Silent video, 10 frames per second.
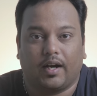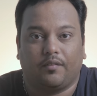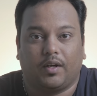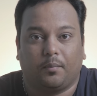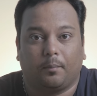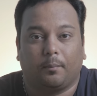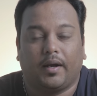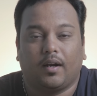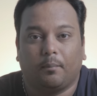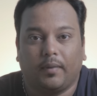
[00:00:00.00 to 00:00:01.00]
and we
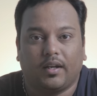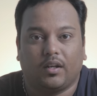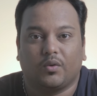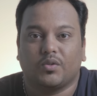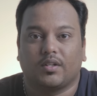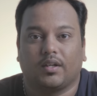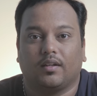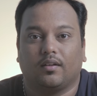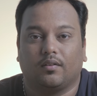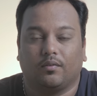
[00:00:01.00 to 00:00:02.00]
made a big news
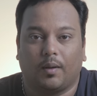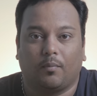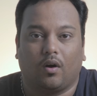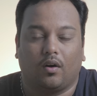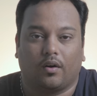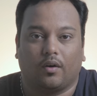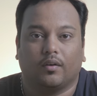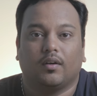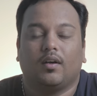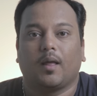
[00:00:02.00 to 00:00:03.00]
in the web all around.